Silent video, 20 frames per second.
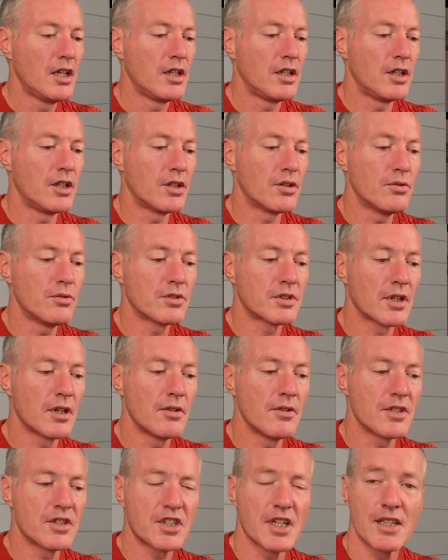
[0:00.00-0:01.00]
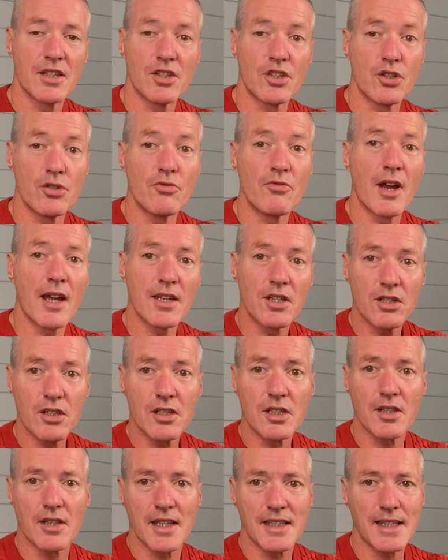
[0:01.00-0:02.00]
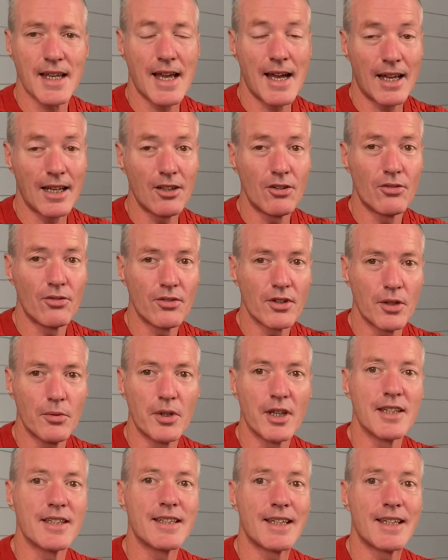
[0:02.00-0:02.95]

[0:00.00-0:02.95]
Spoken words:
You can also set the duration, so that's how long you want it to